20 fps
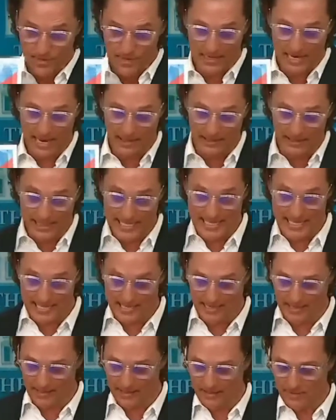Now,
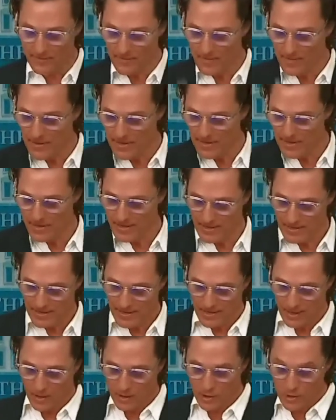Alethea,
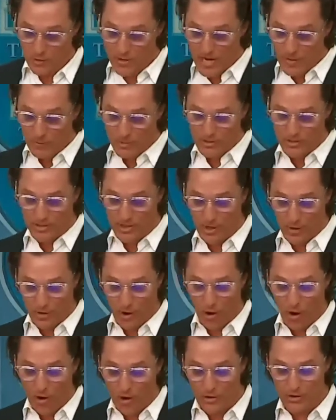her dream was to go to
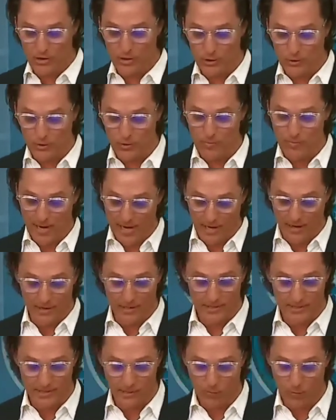art school in
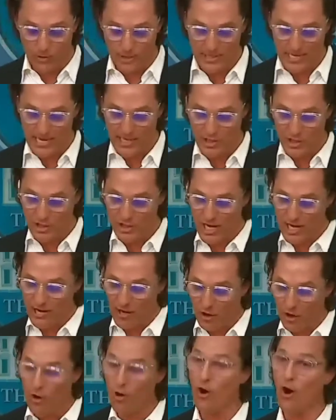Paris and one day
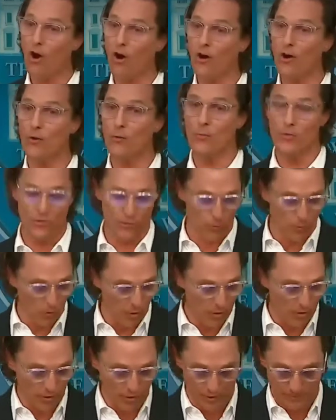share her art with the
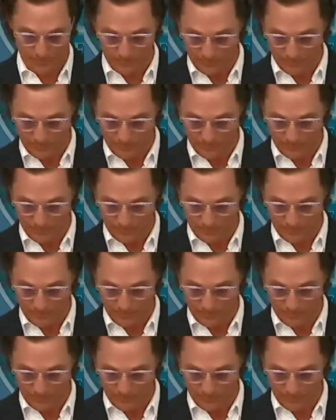world.